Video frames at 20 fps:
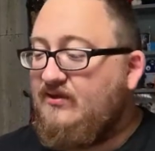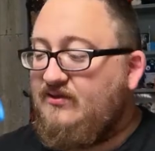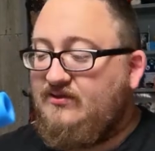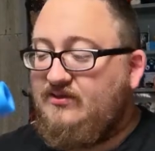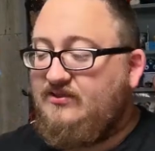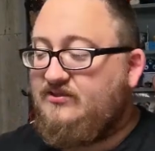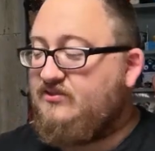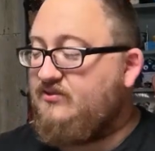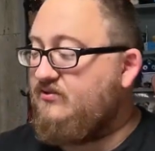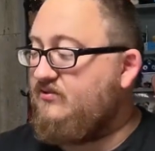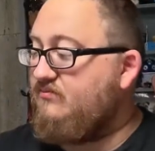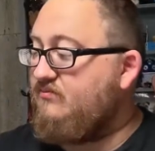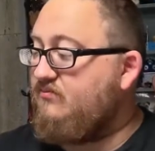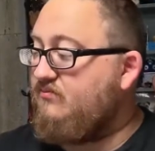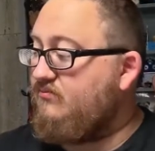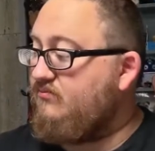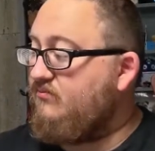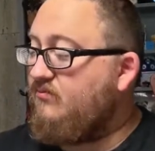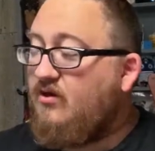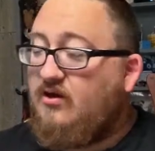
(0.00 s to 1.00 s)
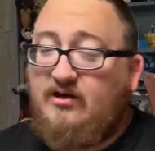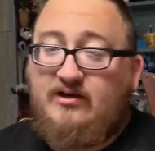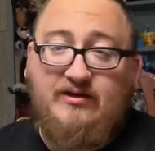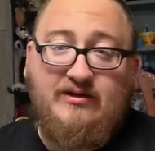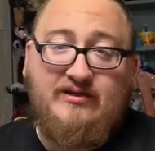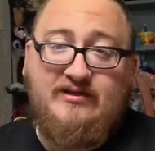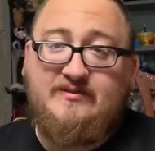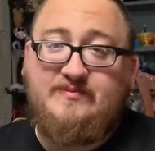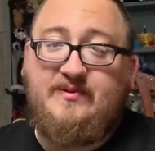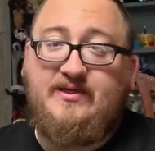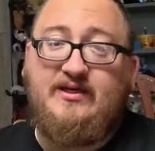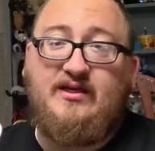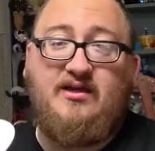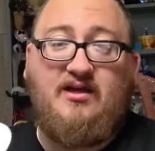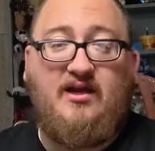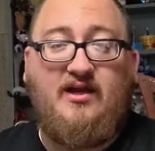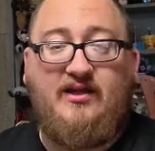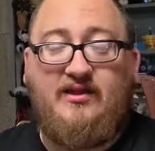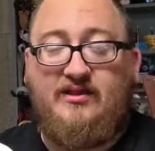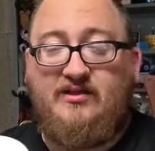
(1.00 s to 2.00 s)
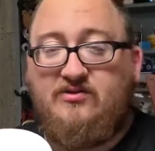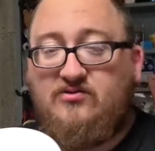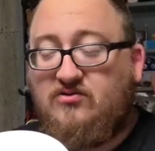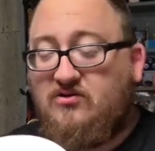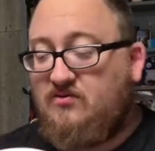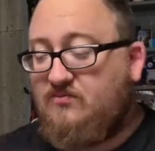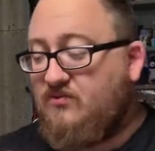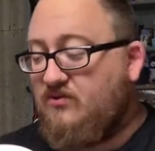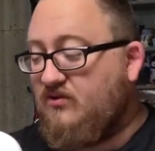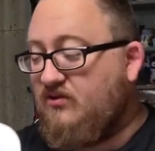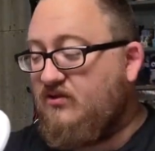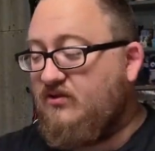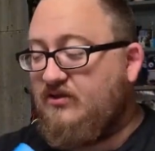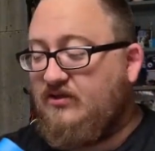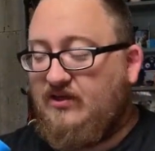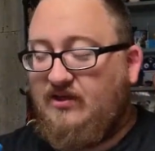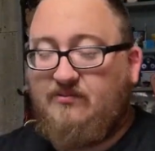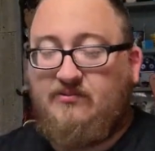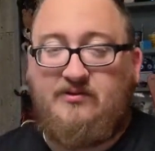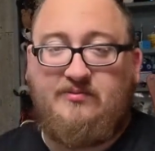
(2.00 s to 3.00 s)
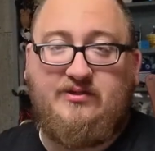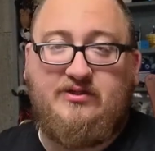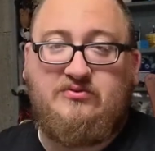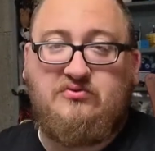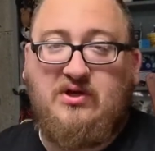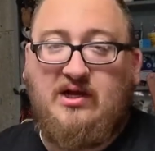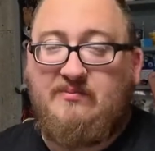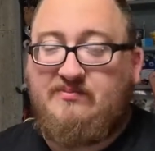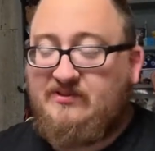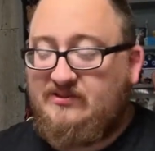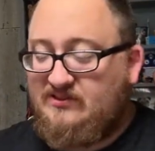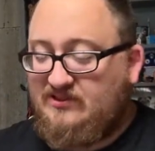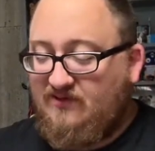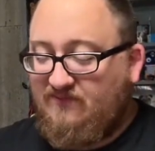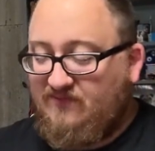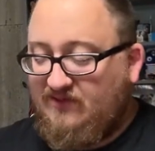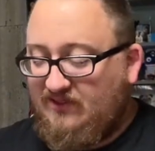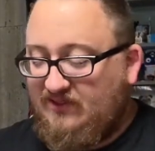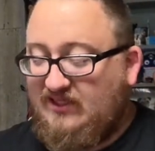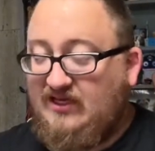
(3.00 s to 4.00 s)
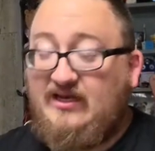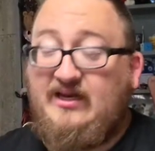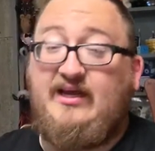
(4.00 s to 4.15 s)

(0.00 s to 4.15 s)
These are marketed as being highly durable and able to be dropped and stuff like that.